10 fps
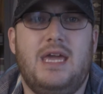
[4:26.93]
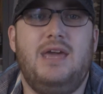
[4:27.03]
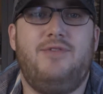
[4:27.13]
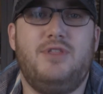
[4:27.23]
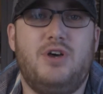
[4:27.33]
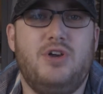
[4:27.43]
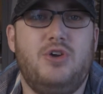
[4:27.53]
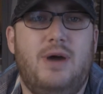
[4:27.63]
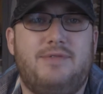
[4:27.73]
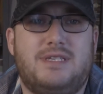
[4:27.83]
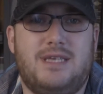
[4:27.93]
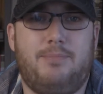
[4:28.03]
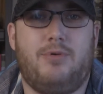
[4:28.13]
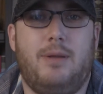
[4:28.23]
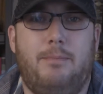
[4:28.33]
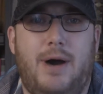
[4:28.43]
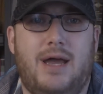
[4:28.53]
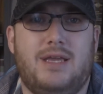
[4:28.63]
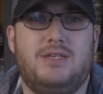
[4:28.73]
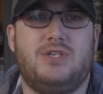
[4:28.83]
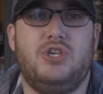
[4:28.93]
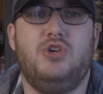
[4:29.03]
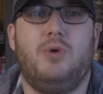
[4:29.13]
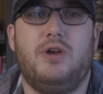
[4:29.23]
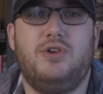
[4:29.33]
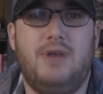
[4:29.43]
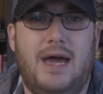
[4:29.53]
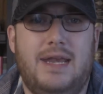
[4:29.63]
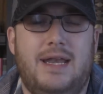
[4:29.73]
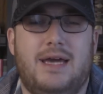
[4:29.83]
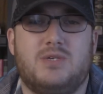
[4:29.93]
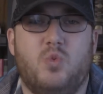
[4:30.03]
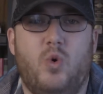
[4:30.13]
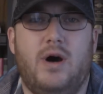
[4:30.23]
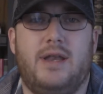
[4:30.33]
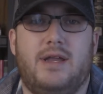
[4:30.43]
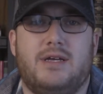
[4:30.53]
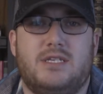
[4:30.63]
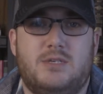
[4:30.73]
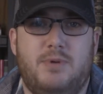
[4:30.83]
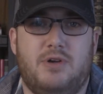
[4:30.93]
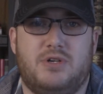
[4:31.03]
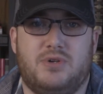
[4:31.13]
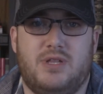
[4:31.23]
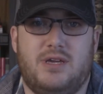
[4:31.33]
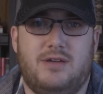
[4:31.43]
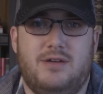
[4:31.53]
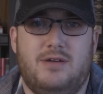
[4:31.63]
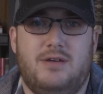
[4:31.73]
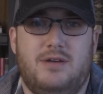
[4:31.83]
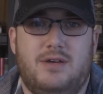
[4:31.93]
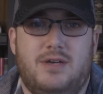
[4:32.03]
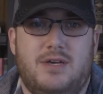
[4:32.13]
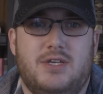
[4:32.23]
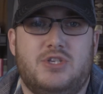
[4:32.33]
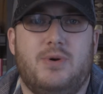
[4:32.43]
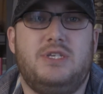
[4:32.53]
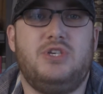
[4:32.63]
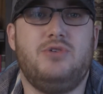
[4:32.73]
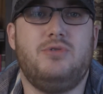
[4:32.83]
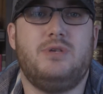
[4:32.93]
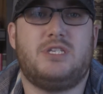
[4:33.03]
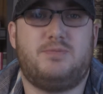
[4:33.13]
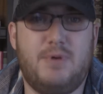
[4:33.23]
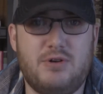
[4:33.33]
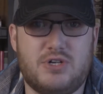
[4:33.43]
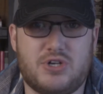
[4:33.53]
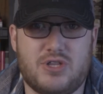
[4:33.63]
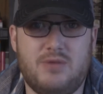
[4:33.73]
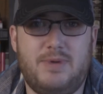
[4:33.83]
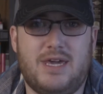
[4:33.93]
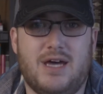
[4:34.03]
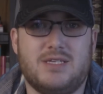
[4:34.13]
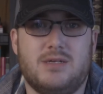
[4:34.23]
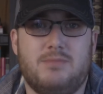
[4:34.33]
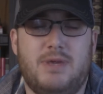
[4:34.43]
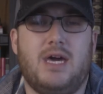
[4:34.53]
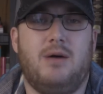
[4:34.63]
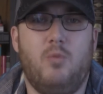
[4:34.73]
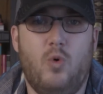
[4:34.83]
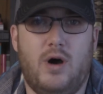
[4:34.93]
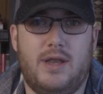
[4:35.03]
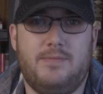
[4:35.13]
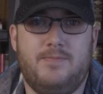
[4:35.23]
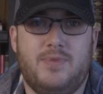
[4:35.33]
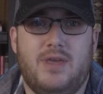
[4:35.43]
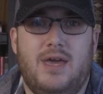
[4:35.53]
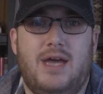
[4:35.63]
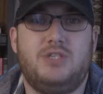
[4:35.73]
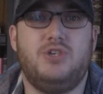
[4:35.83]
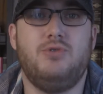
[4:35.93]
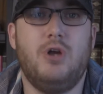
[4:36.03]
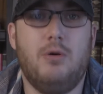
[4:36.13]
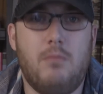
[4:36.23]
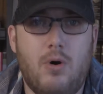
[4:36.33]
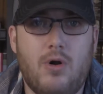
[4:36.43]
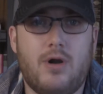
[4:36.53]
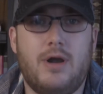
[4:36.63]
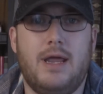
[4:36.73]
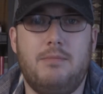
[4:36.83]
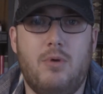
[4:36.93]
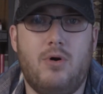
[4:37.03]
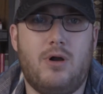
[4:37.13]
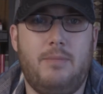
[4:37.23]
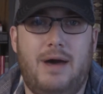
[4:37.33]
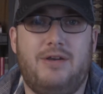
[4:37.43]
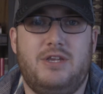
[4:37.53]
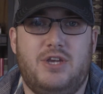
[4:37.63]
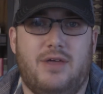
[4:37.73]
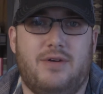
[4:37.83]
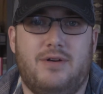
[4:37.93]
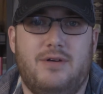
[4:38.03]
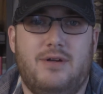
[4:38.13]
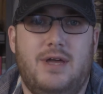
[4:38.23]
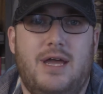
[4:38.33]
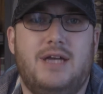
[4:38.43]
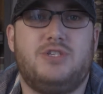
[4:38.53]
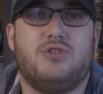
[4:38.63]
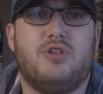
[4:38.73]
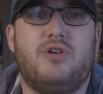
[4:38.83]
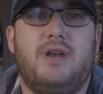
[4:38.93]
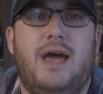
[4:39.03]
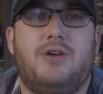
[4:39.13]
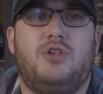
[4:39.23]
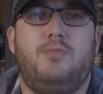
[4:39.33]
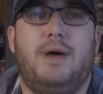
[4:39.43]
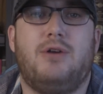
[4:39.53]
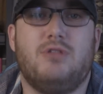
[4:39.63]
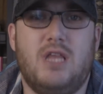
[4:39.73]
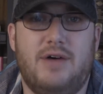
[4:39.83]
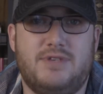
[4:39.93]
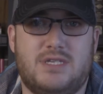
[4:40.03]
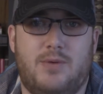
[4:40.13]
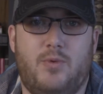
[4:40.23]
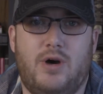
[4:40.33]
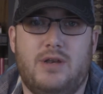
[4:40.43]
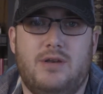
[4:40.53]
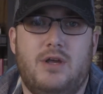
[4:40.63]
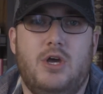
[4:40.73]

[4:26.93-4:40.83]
Even though you have separate bodies, you are united as 1 spiritually. So as you spiritually become one, as you know more and more about each other, as you learn how to better love someone,